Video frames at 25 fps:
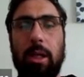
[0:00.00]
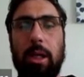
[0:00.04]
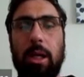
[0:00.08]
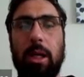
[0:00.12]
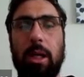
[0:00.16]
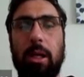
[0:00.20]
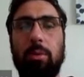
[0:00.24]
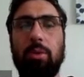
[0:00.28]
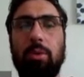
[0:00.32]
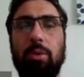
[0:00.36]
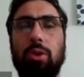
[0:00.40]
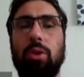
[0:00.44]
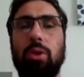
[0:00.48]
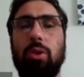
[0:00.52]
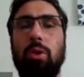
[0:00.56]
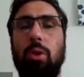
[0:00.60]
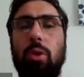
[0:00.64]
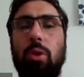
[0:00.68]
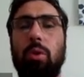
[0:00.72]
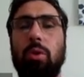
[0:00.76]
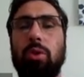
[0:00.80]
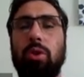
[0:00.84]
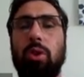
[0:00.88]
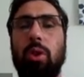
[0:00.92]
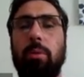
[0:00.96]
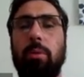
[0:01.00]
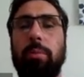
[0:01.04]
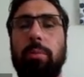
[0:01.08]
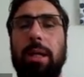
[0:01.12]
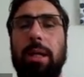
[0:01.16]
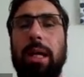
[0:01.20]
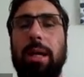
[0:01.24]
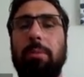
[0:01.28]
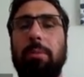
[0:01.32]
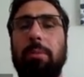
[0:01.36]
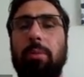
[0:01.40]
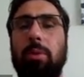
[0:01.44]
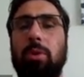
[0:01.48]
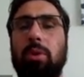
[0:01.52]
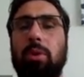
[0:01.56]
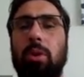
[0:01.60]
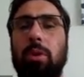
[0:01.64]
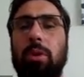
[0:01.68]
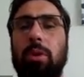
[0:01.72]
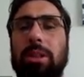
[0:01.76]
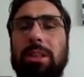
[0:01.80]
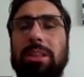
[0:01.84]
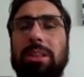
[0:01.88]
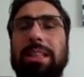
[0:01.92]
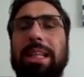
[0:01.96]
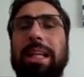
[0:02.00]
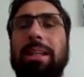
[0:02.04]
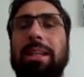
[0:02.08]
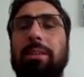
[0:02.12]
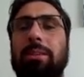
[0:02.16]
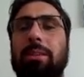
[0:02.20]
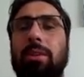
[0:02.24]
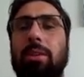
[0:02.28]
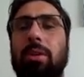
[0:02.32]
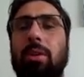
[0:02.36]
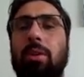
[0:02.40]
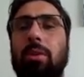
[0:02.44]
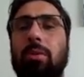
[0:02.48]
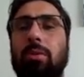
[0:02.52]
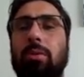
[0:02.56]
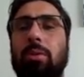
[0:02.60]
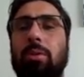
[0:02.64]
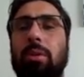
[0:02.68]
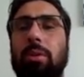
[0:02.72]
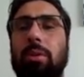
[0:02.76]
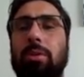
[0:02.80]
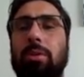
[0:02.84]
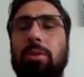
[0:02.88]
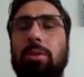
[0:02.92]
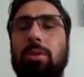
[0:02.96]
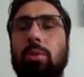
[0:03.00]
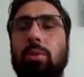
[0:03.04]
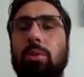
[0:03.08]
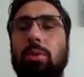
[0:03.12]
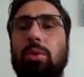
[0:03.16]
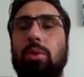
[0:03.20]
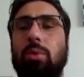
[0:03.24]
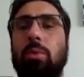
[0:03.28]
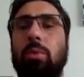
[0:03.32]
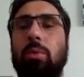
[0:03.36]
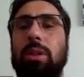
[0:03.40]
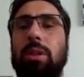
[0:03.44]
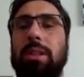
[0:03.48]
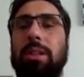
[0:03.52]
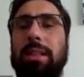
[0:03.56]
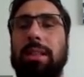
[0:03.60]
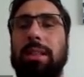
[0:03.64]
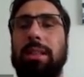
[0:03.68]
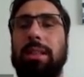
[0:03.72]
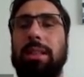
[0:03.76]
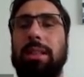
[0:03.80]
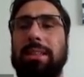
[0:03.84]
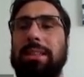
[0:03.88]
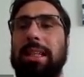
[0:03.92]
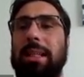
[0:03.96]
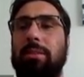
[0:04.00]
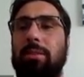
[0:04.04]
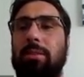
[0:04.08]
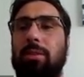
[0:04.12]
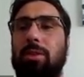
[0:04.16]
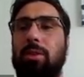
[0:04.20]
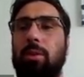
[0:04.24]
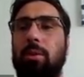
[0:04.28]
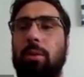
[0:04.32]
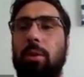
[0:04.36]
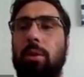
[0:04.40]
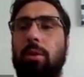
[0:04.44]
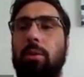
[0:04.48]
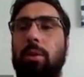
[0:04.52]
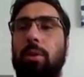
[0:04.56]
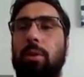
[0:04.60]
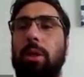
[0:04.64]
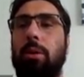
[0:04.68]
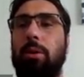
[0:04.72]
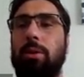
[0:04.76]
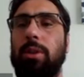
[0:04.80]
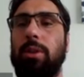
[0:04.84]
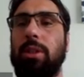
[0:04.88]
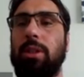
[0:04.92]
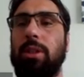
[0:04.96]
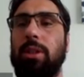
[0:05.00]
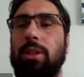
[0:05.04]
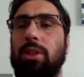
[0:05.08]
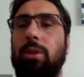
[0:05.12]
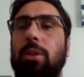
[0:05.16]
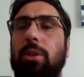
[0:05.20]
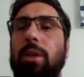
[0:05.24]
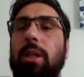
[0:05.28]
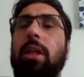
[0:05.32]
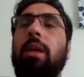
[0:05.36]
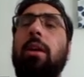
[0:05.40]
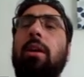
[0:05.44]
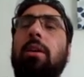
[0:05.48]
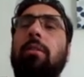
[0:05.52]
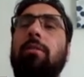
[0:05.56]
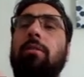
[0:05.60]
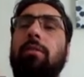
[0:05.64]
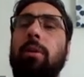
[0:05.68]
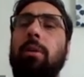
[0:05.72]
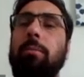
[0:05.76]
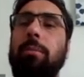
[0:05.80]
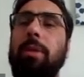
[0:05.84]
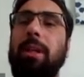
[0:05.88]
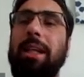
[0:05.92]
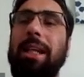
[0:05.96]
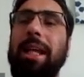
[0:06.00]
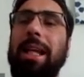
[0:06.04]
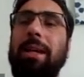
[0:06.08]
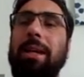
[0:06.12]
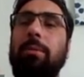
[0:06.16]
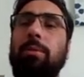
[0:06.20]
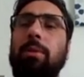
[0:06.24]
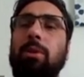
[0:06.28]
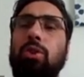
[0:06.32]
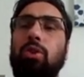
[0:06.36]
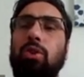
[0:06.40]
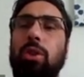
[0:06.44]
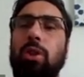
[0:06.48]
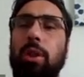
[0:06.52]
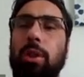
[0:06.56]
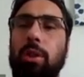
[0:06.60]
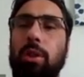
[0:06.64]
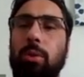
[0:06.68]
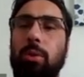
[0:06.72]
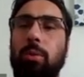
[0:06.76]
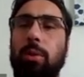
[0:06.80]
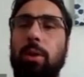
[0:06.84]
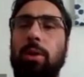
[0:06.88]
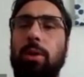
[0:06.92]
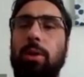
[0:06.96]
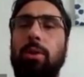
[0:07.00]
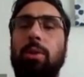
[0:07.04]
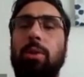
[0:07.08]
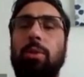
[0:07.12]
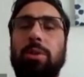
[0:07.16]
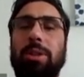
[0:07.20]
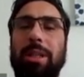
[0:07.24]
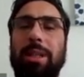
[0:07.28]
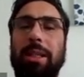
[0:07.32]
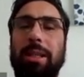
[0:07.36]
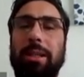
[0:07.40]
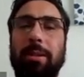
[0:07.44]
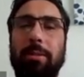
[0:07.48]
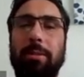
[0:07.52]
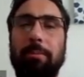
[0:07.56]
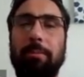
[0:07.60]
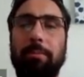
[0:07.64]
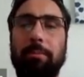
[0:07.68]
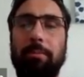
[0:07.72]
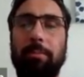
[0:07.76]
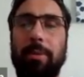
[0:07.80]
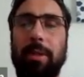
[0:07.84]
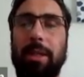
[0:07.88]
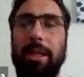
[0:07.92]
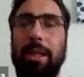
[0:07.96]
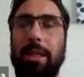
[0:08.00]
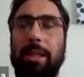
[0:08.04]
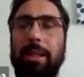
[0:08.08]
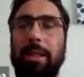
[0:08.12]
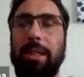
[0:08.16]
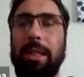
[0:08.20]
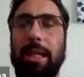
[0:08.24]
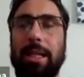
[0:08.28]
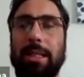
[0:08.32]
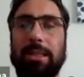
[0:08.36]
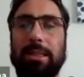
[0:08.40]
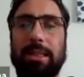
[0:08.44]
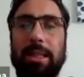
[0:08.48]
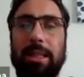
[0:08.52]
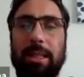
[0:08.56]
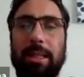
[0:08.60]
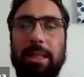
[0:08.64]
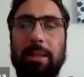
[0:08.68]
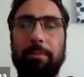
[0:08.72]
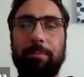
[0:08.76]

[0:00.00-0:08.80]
We should also be able to understand, you know, to what extent you agree or disagree from the language that you are using in the essay.